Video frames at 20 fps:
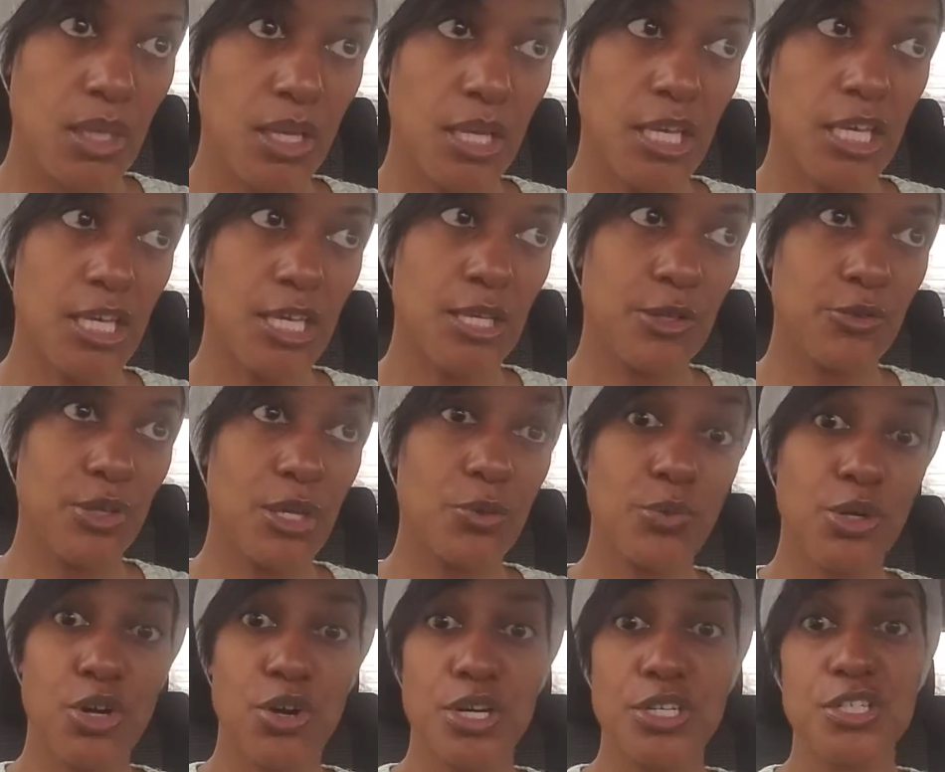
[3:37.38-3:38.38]
in
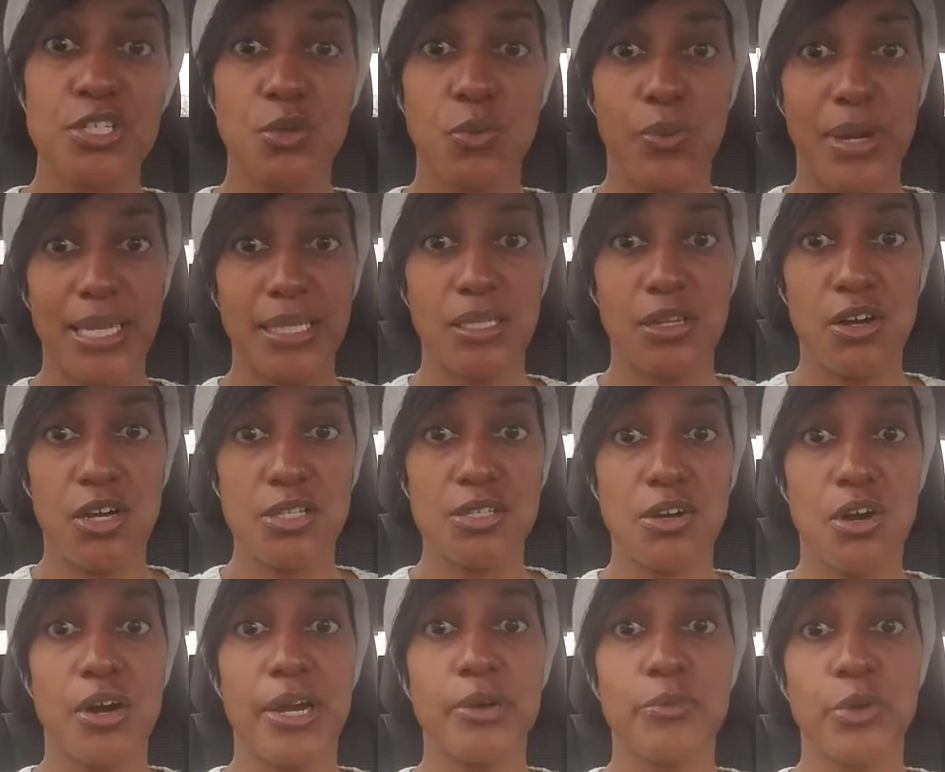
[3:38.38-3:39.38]
regards to weight loss
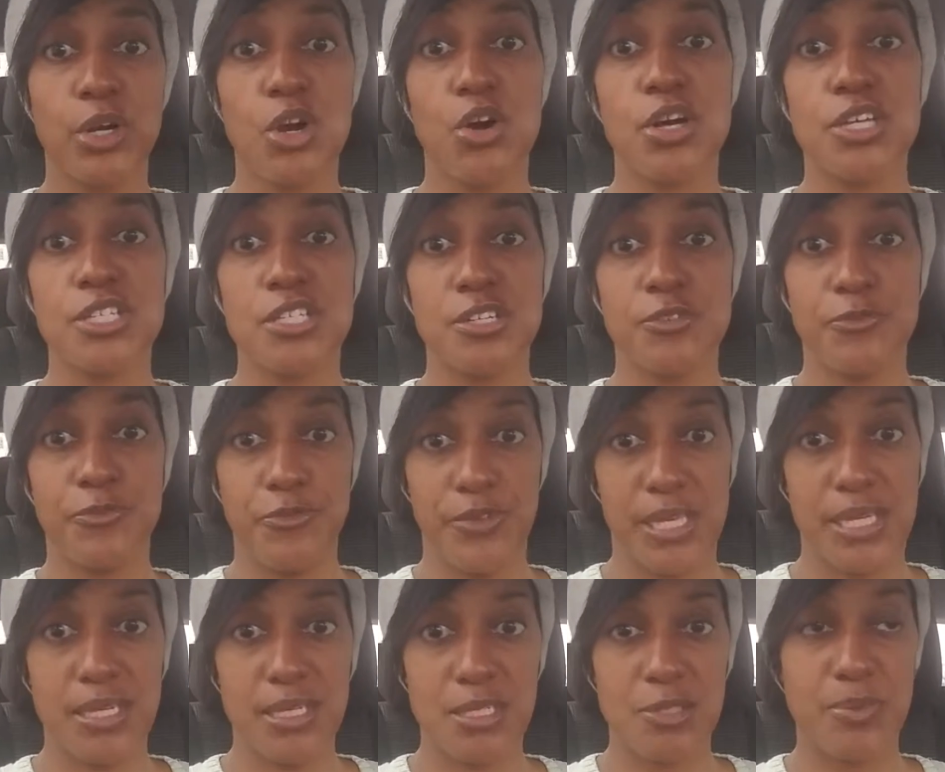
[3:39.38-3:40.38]
or in regards to
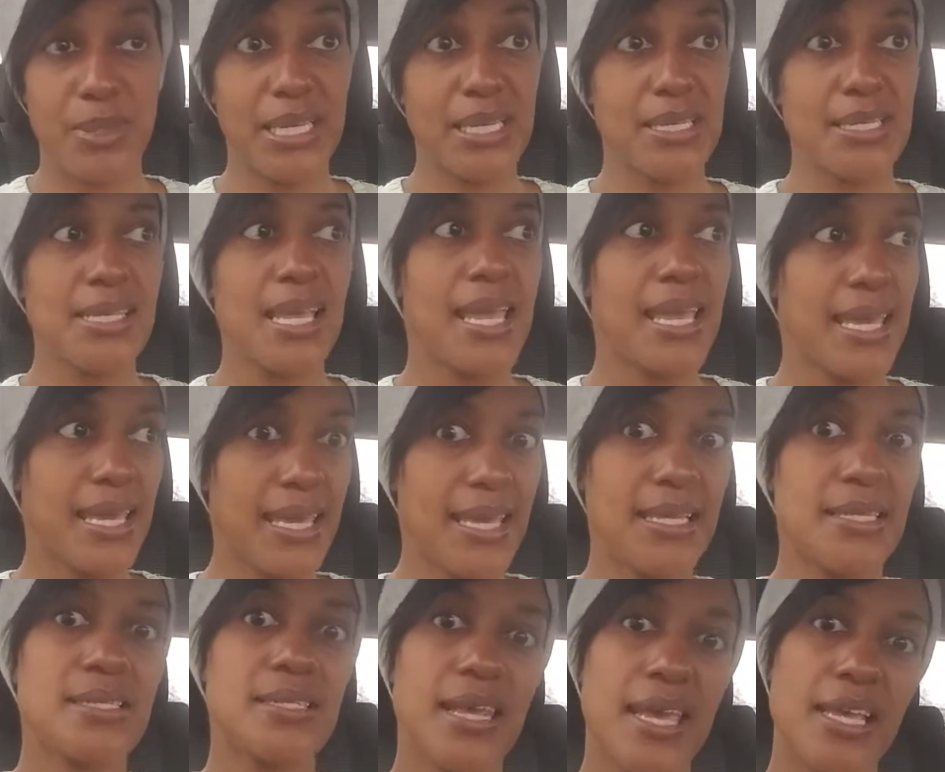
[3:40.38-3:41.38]
fitness, because
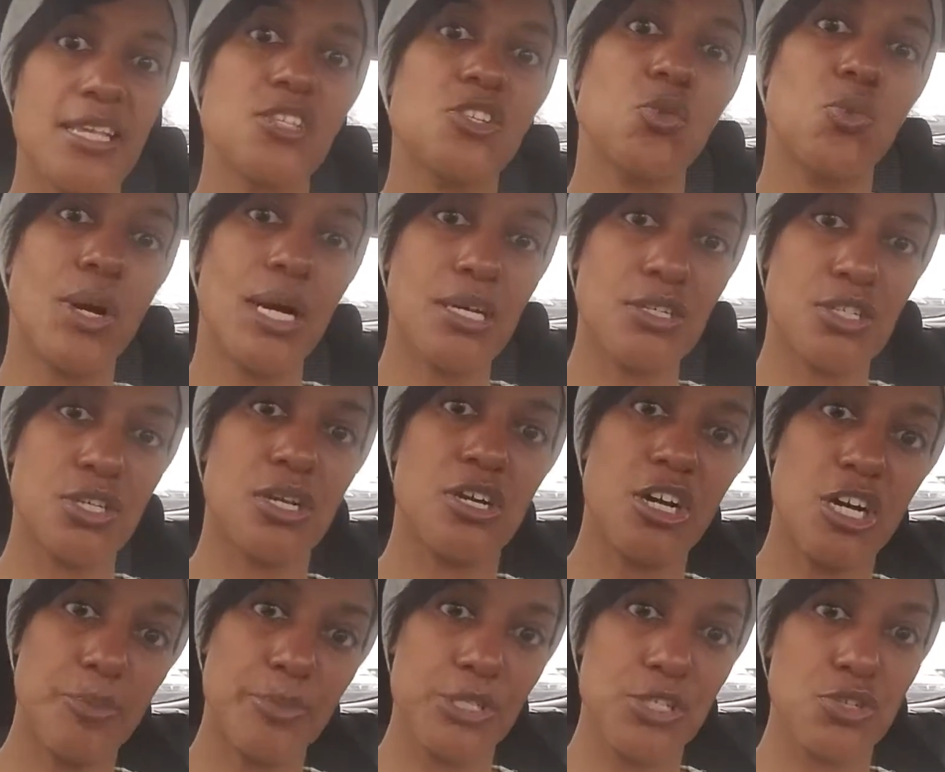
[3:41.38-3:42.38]
it takes a while to
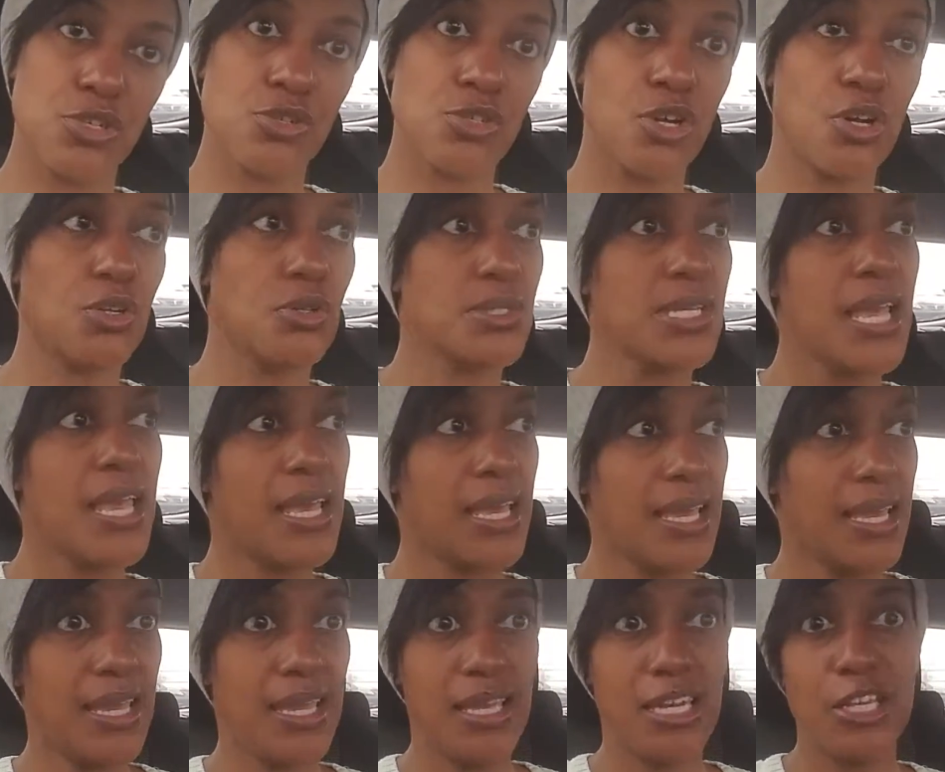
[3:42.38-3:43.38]
accomplish those goals.
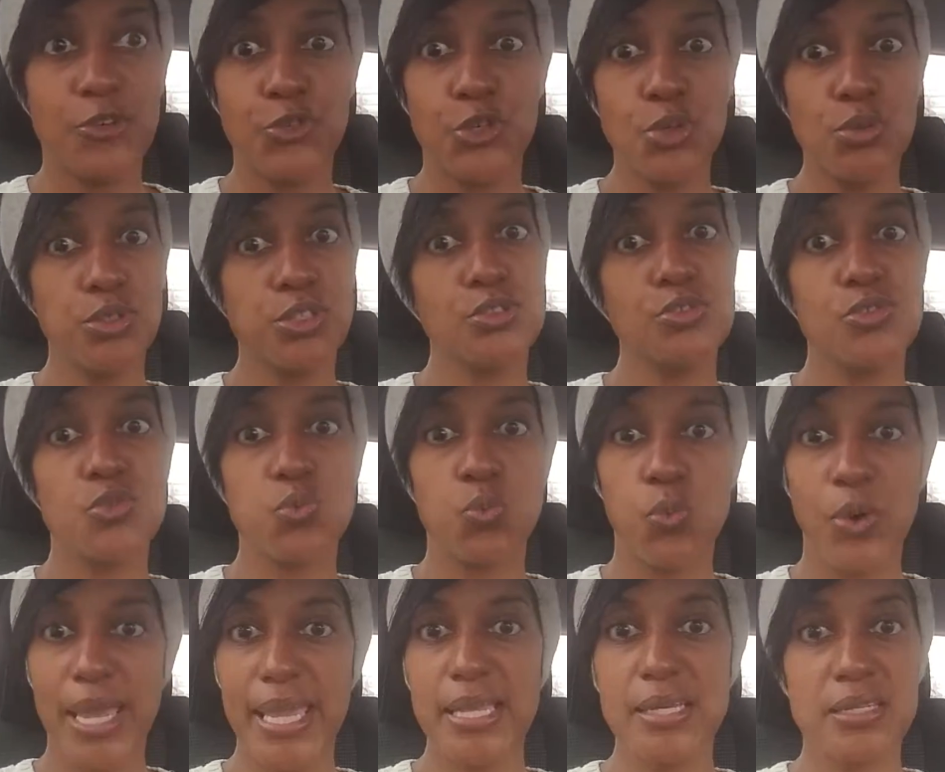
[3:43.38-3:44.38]
And if you lose
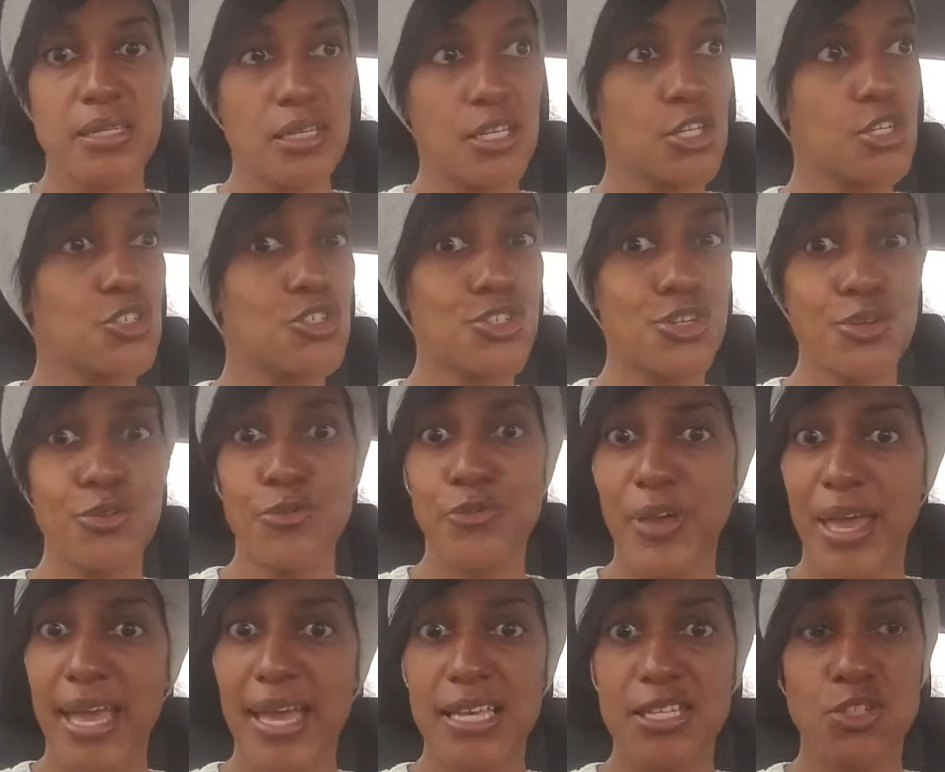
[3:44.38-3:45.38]
weight too
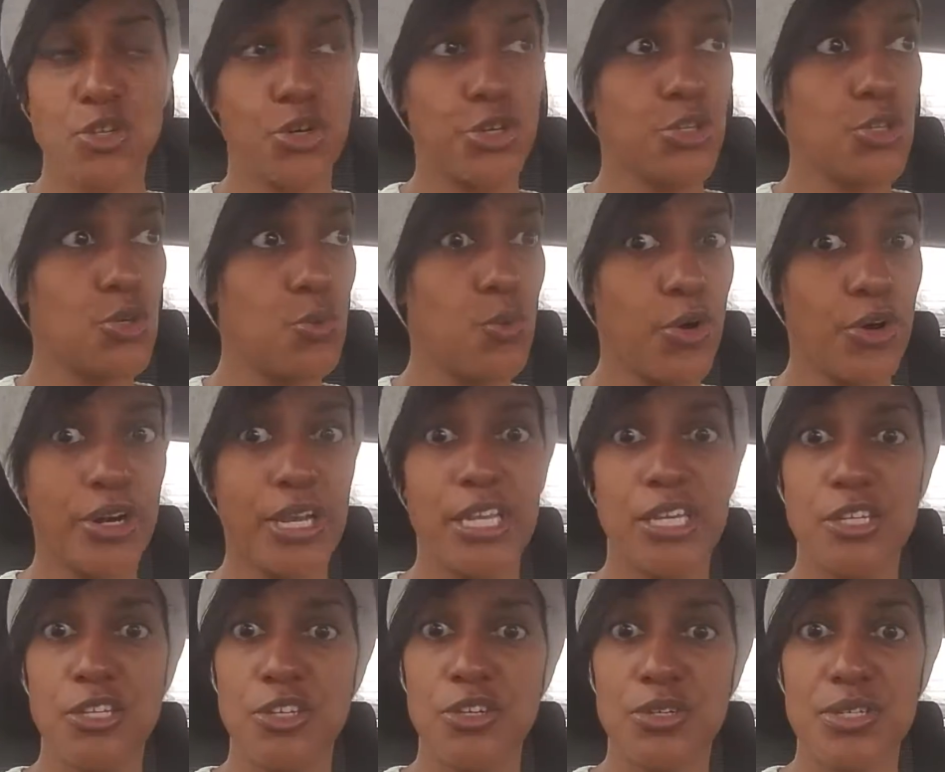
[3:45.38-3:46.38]
fast, or you're
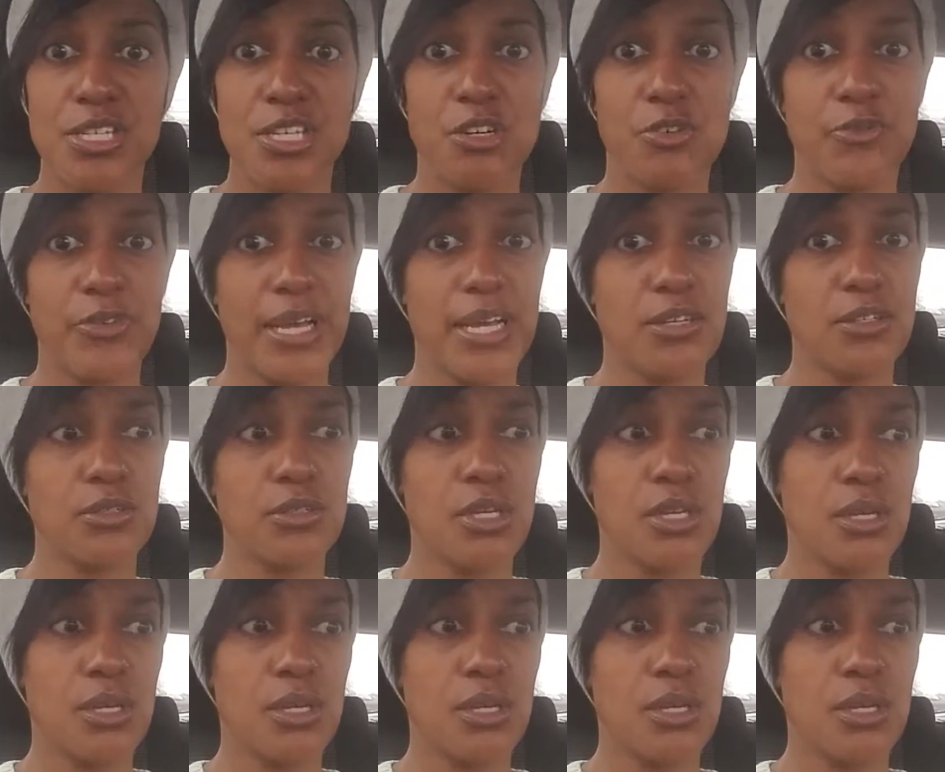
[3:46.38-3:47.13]
working yourself out